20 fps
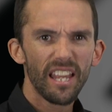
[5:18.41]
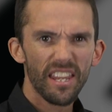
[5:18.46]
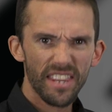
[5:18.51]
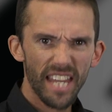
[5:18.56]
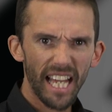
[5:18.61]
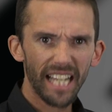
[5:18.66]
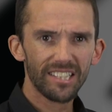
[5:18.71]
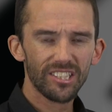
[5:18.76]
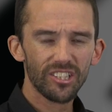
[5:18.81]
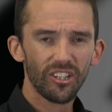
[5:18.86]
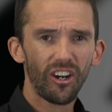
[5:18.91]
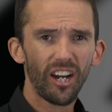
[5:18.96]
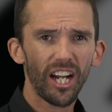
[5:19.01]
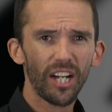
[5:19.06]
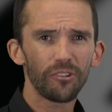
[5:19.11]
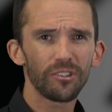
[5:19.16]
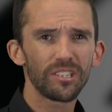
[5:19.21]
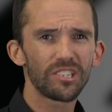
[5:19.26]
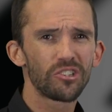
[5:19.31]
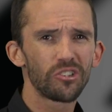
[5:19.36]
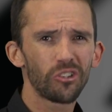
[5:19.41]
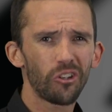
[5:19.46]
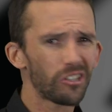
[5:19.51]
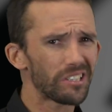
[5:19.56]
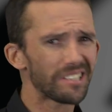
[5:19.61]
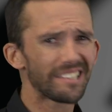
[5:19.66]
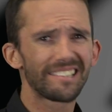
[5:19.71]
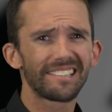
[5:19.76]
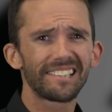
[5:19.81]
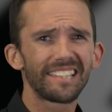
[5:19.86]
That tyre is
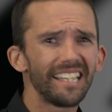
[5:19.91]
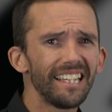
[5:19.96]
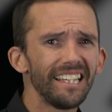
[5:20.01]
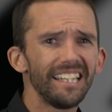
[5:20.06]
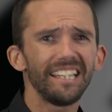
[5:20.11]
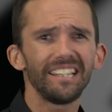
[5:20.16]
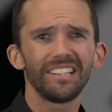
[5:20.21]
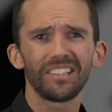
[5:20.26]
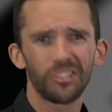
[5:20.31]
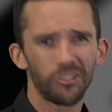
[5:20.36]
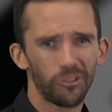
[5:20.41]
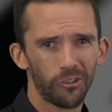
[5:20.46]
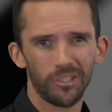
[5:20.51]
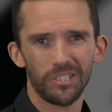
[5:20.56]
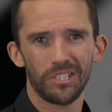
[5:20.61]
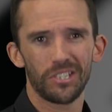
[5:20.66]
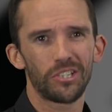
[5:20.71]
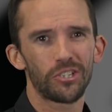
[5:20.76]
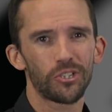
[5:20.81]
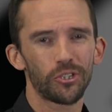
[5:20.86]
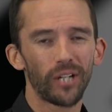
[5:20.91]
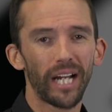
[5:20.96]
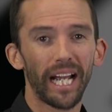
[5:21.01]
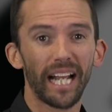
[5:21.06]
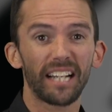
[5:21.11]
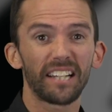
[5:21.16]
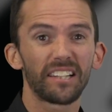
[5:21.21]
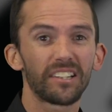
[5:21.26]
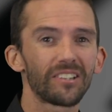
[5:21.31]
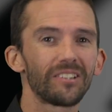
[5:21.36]
not skidding across the
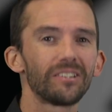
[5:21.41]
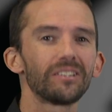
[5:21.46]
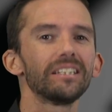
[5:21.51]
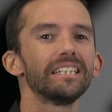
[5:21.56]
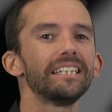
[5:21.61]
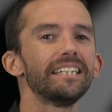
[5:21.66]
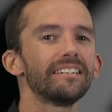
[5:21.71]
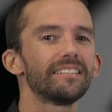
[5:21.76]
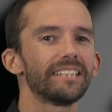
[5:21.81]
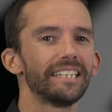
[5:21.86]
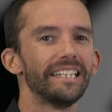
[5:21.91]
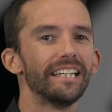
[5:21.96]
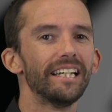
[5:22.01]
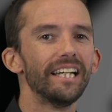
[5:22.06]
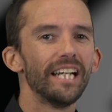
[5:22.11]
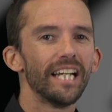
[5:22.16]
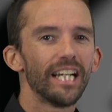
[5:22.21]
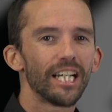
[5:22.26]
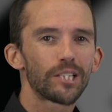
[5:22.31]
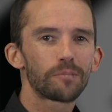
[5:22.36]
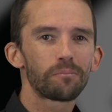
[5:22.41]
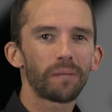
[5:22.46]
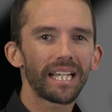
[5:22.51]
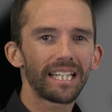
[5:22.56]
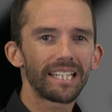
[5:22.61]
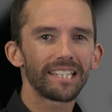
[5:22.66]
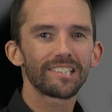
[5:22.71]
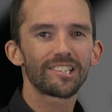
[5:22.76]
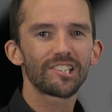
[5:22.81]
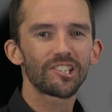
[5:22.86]
track, clearly. It's
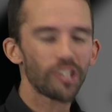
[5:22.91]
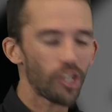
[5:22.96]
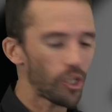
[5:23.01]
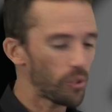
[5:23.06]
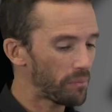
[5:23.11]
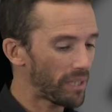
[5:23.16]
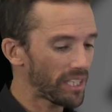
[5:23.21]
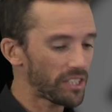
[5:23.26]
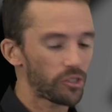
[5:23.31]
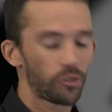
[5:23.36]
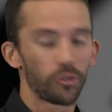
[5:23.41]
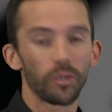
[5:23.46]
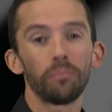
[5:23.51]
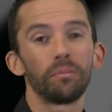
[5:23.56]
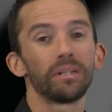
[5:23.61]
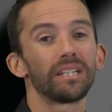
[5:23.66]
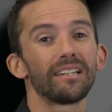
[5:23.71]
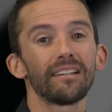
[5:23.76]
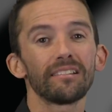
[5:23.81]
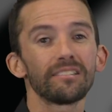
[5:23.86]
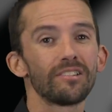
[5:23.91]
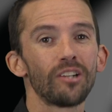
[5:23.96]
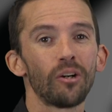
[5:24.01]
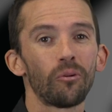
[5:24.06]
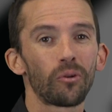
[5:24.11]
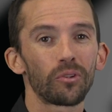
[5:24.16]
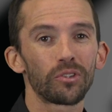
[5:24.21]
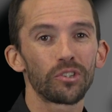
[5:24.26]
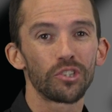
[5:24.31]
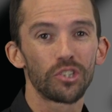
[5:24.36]
making so much grip it doesn't know
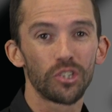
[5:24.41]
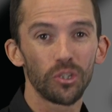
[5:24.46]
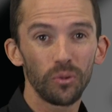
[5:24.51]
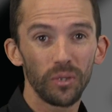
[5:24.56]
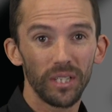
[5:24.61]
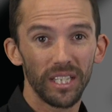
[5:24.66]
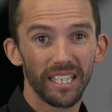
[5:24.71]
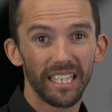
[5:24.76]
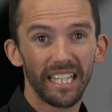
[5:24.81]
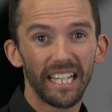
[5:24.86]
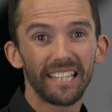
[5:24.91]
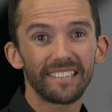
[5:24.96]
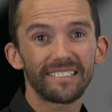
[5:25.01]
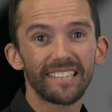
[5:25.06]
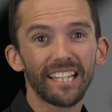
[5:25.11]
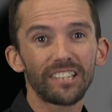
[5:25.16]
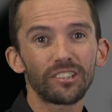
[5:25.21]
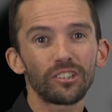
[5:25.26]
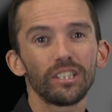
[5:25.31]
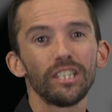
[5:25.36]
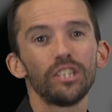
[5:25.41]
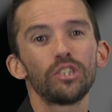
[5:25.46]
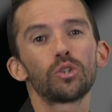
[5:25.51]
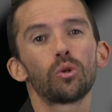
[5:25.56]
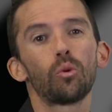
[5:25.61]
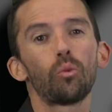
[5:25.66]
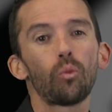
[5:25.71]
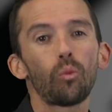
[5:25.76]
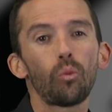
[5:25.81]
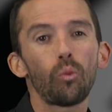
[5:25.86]
what to do with it, and it's actually
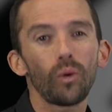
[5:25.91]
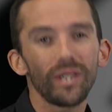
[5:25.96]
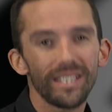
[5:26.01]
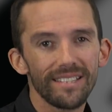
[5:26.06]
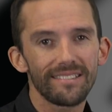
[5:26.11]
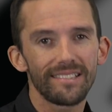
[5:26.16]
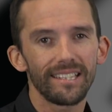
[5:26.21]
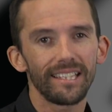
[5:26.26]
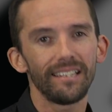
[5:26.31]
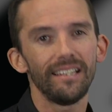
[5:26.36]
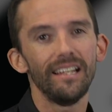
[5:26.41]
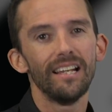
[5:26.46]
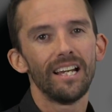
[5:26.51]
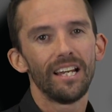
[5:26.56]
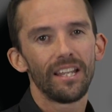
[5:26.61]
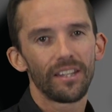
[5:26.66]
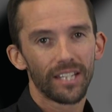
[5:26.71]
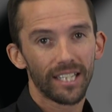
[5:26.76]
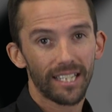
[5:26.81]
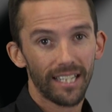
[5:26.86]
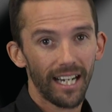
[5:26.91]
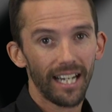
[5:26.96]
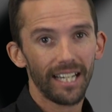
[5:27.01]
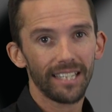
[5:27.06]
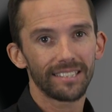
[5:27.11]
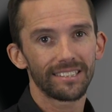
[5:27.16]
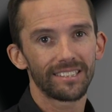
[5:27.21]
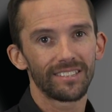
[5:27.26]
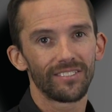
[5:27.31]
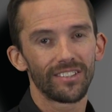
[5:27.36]
twisting the
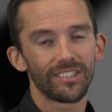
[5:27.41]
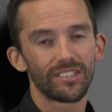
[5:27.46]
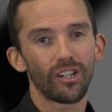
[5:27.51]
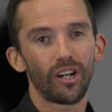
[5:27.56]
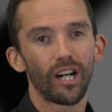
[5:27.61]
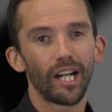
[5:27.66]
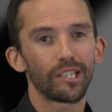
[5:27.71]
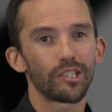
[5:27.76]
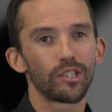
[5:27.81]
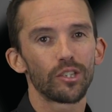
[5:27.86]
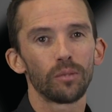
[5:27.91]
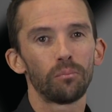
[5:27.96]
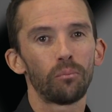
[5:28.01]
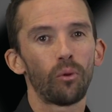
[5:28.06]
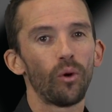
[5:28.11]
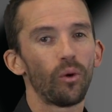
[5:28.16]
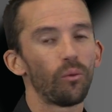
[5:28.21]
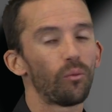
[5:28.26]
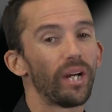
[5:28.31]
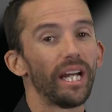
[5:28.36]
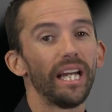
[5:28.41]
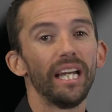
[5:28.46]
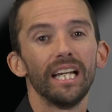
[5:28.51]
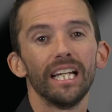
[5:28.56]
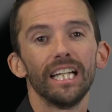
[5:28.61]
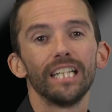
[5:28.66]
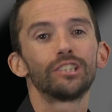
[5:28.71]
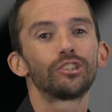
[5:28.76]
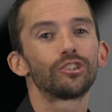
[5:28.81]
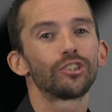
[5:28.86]
carcass of the tyre to the point where
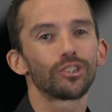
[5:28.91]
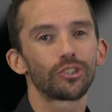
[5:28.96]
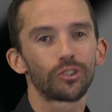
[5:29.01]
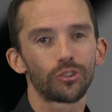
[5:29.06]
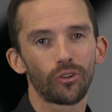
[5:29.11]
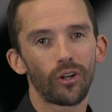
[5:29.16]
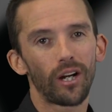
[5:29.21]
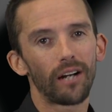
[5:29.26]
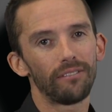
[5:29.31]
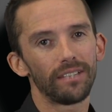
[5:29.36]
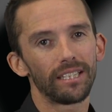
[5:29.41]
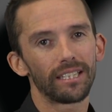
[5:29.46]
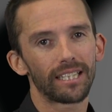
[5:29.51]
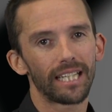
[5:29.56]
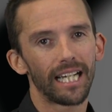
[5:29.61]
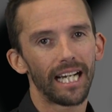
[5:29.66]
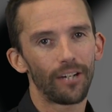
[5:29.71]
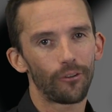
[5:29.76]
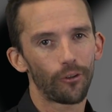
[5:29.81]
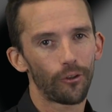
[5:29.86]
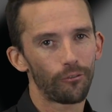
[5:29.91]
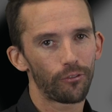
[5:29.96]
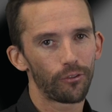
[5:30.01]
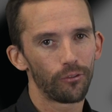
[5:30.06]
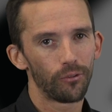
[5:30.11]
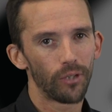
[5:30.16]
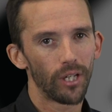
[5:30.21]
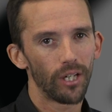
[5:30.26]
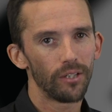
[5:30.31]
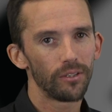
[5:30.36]
it's just driving the kart off the
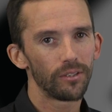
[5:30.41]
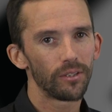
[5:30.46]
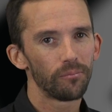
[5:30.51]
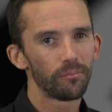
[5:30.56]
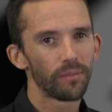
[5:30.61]
road.